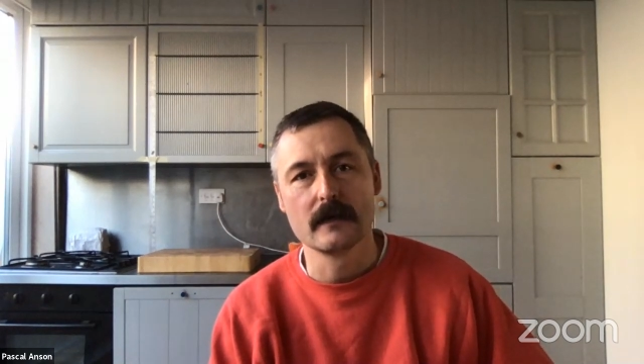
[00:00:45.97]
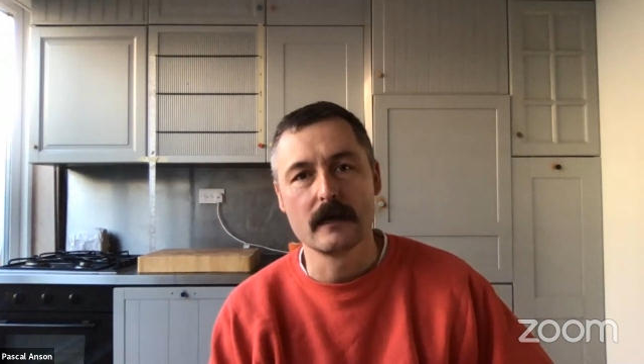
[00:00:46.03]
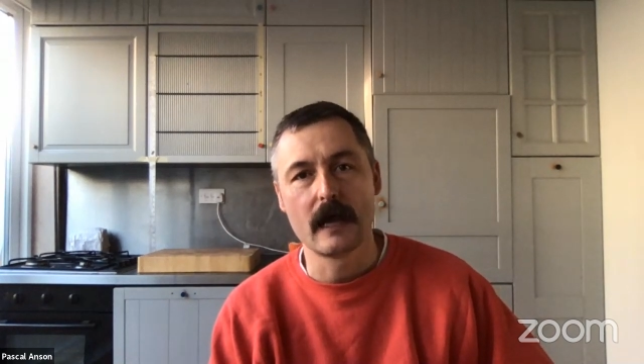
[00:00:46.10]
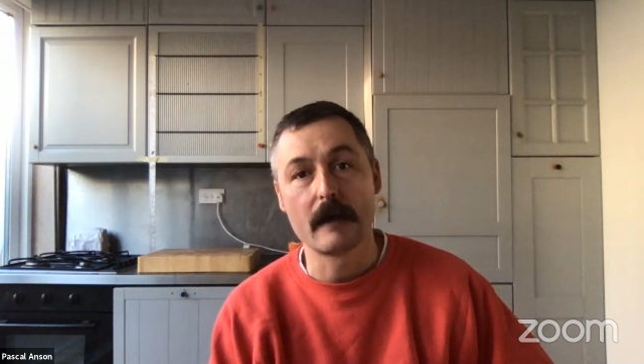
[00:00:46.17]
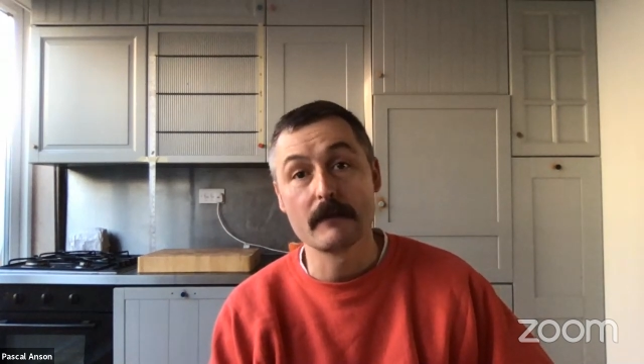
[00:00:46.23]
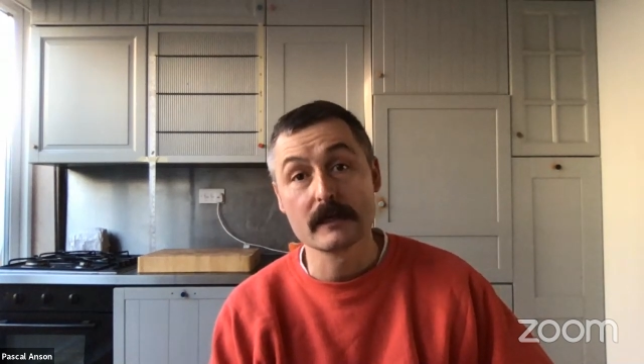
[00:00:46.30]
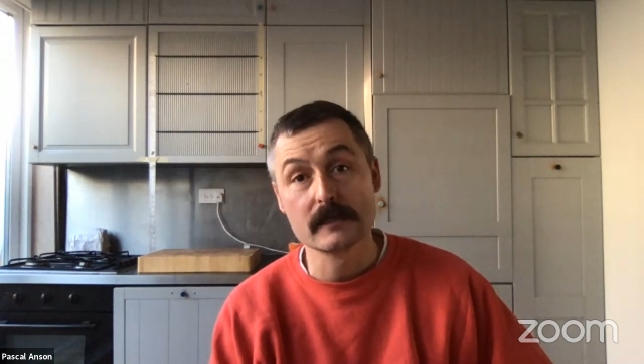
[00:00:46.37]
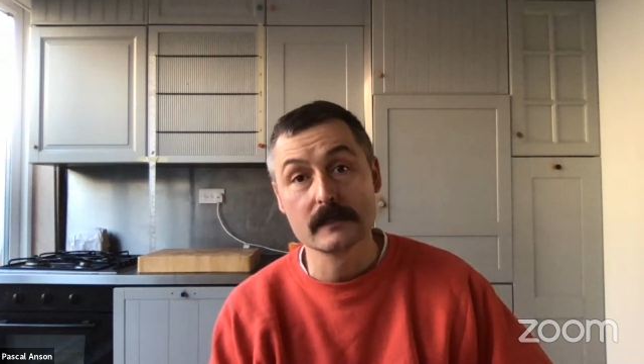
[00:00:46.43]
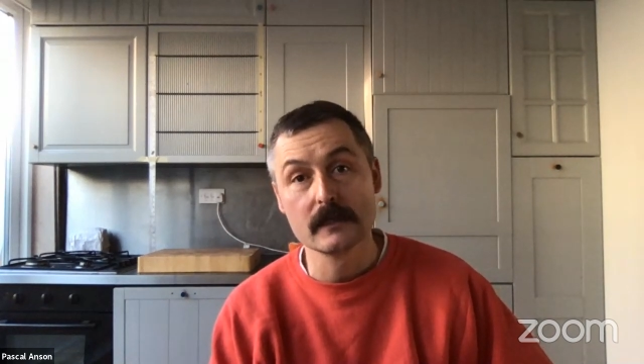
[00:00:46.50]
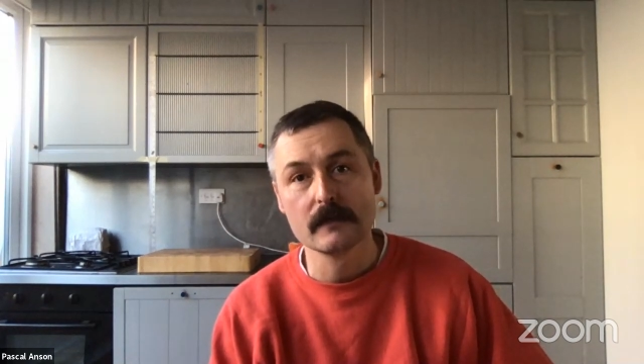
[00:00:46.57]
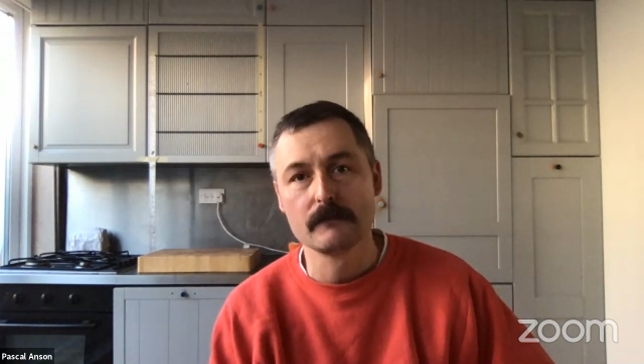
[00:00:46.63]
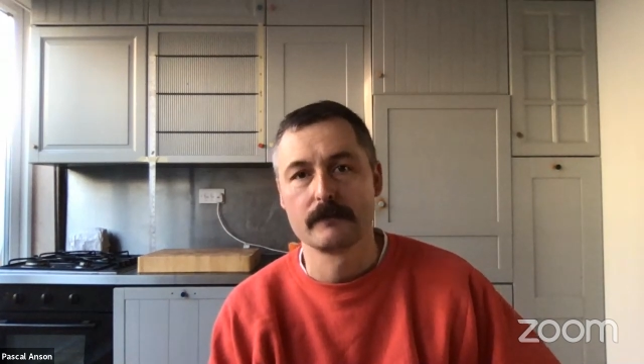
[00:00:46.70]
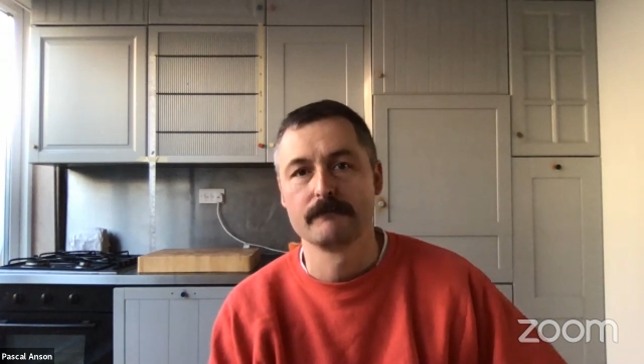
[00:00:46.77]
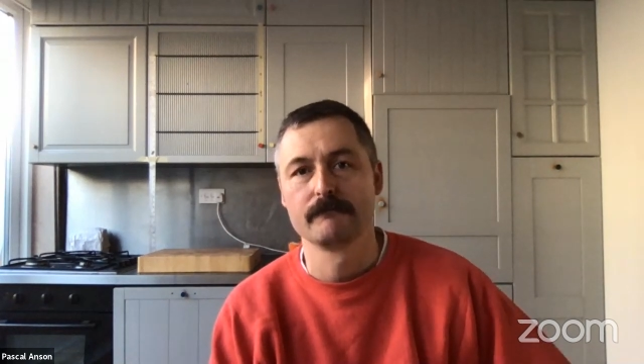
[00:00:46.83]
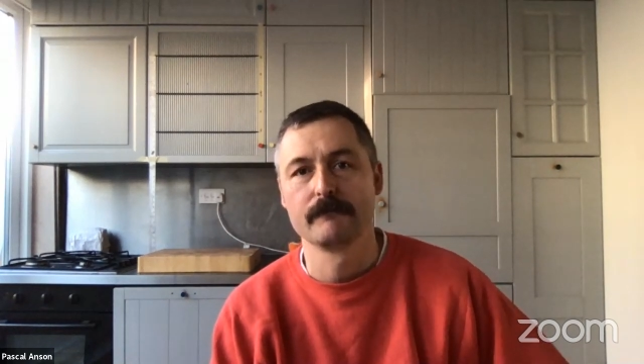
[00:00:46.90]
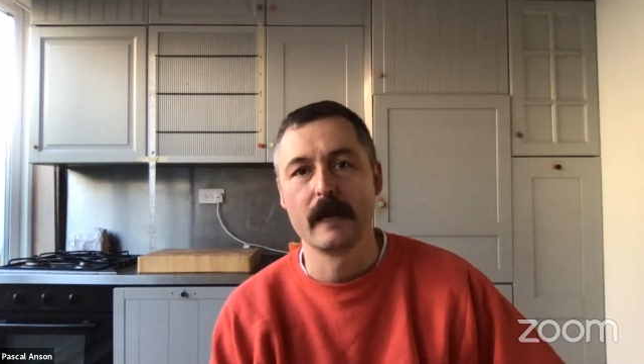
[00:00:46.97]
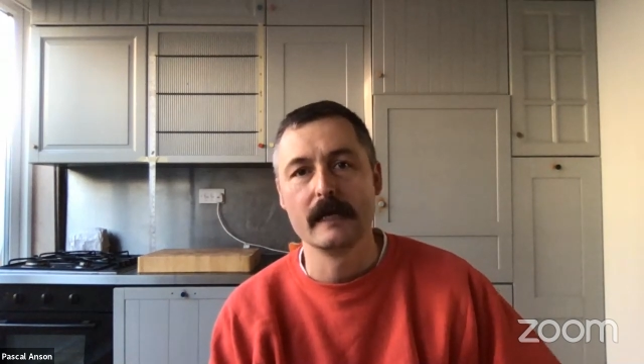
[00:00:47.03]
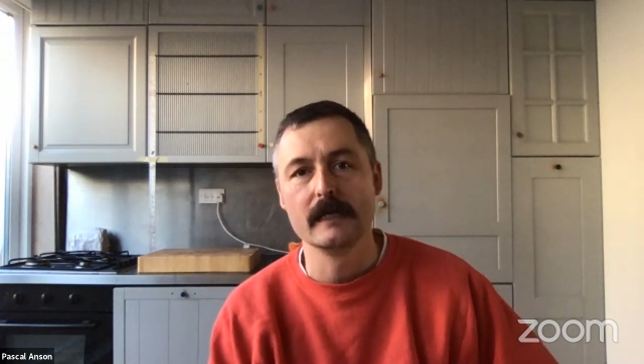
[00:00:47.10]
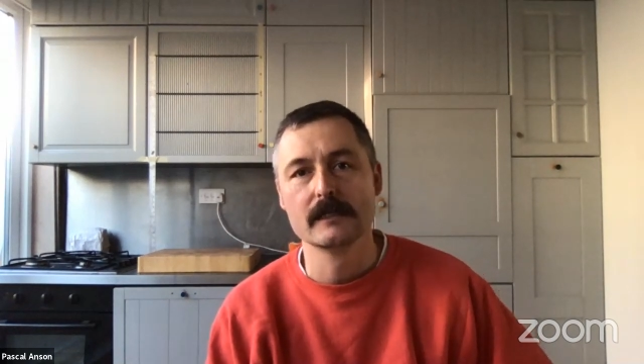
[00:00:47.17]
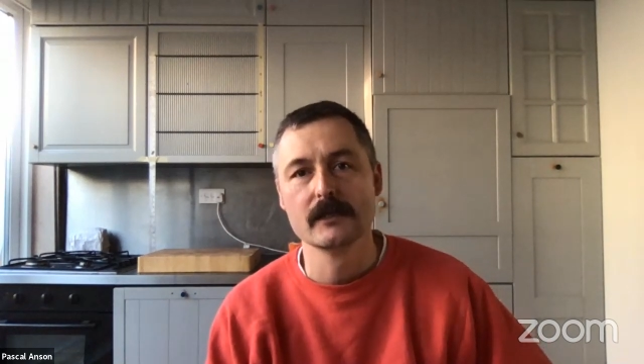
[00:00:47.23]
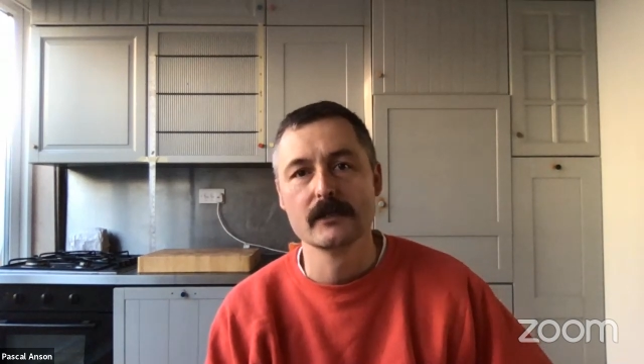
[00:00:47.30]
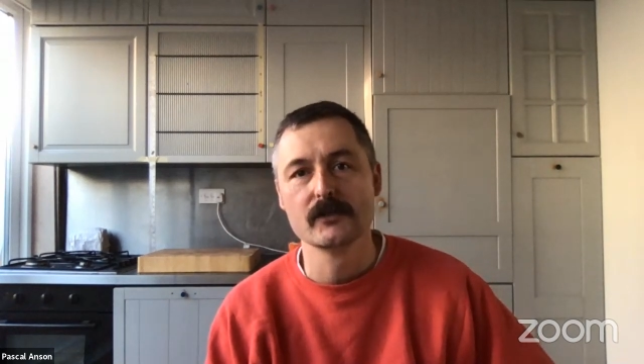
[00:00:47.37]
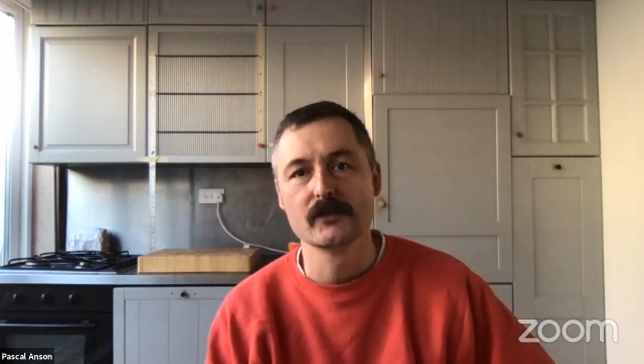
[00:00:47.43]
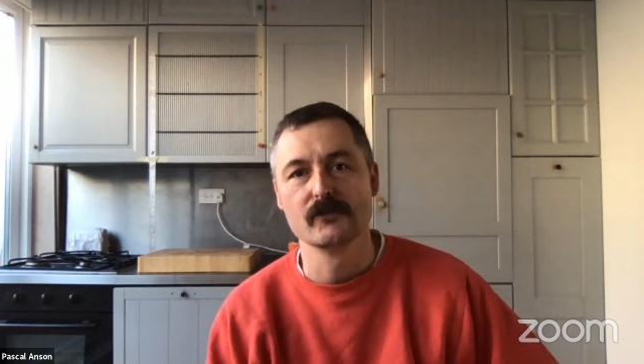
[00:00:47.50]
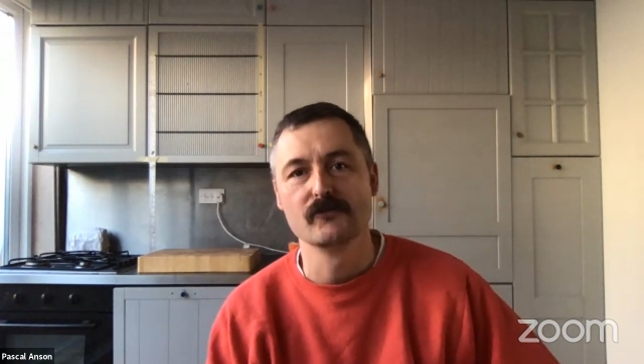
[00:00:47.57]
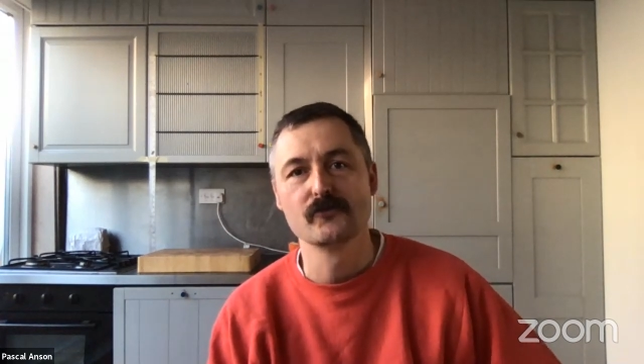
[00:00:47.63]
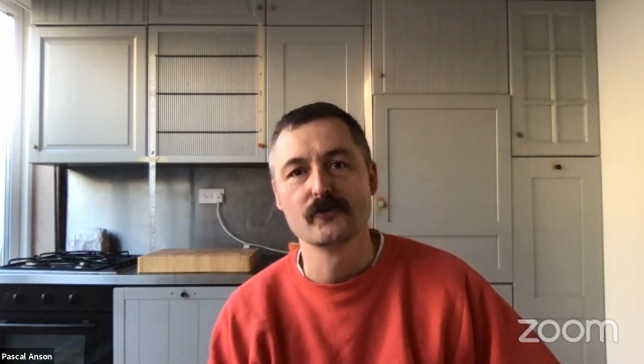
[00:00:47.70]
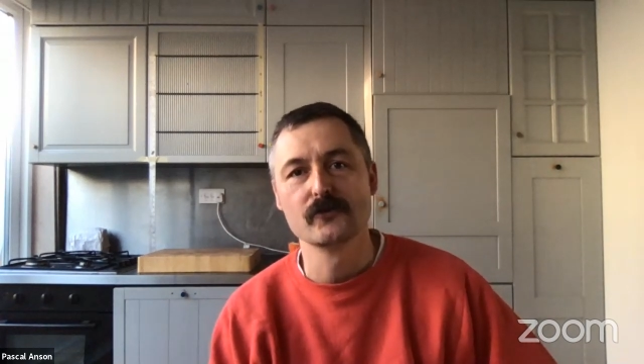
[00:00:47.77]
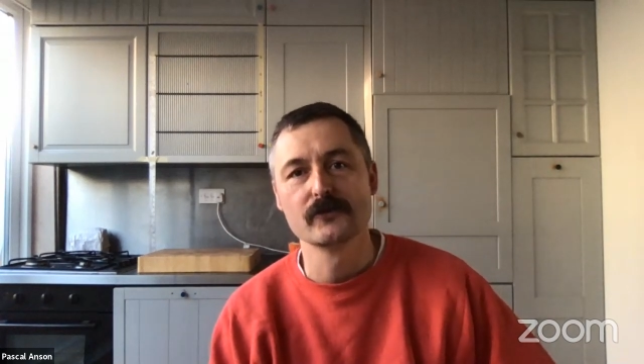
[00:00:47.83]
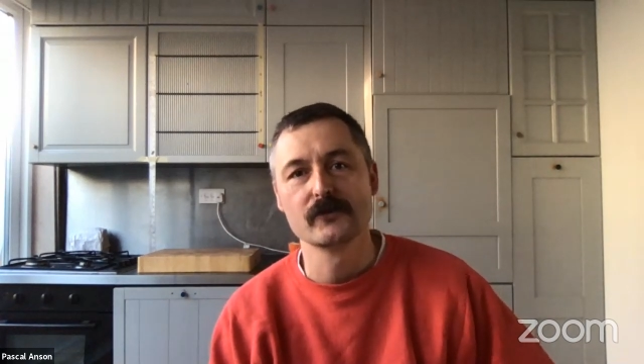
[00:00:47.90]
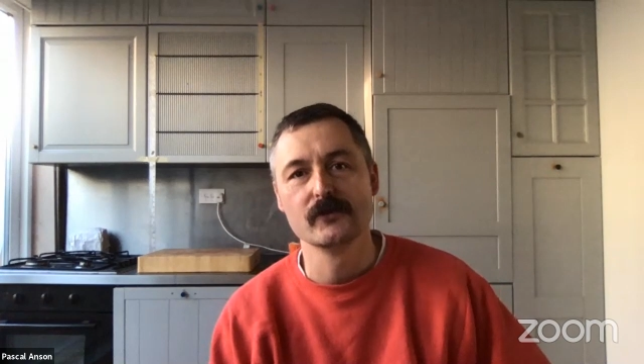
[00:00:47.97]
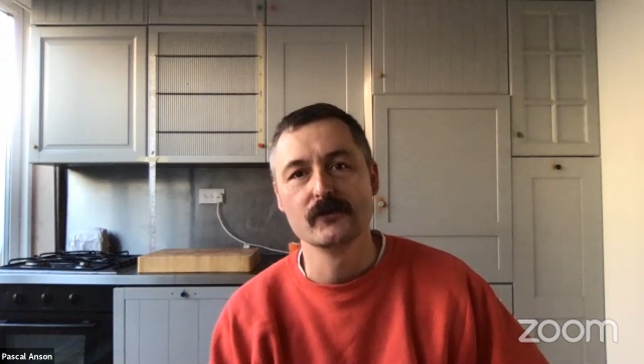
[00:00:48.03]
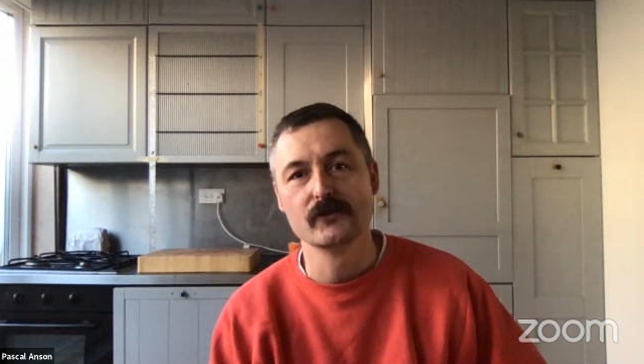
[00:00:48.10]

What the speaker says: amateur painters and drawers who